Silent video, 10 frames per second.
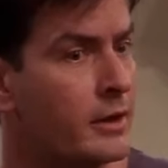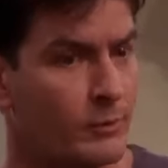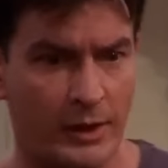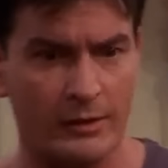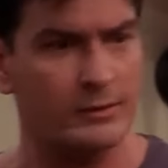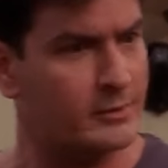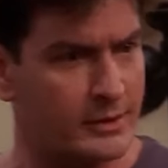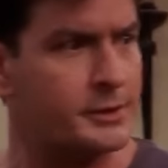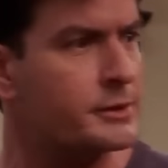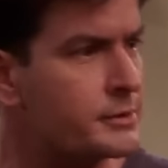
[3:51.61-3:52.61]
Yeah, well,
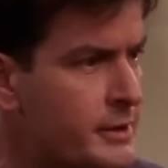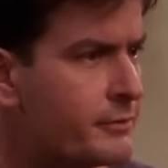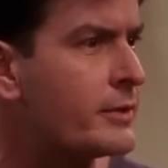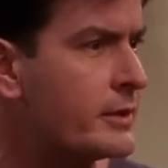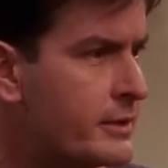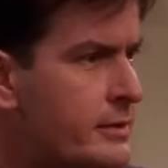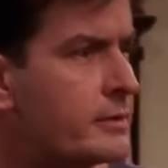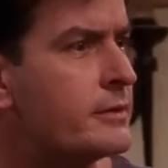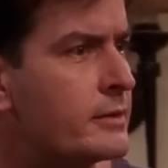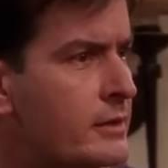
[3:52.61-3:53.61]
this year's different.
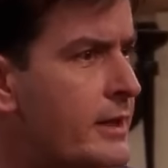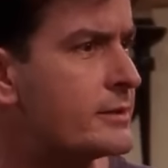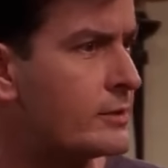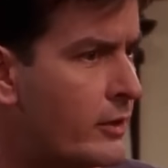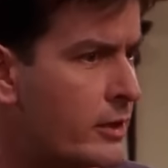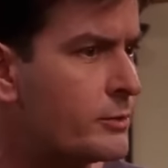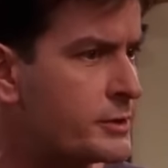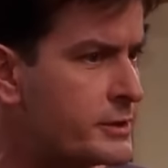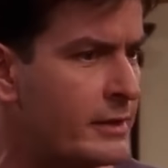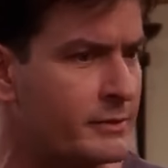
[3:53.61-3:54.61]
Your client's daughter will
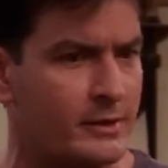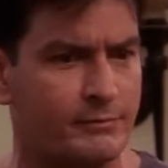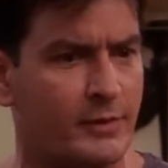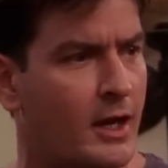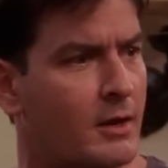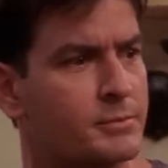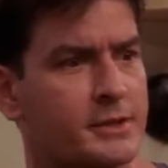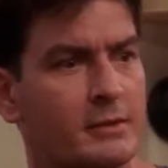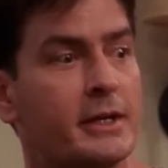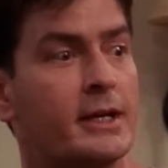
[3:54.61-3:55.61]
just have to hump
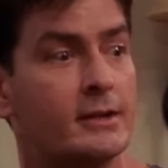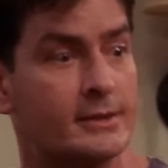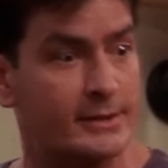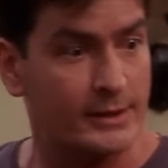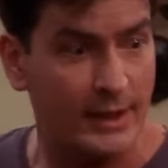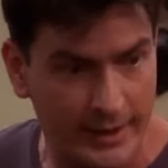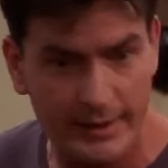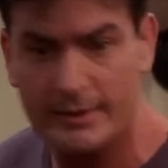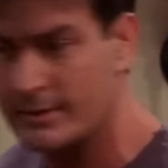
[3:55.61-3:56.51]
somebody else's leg.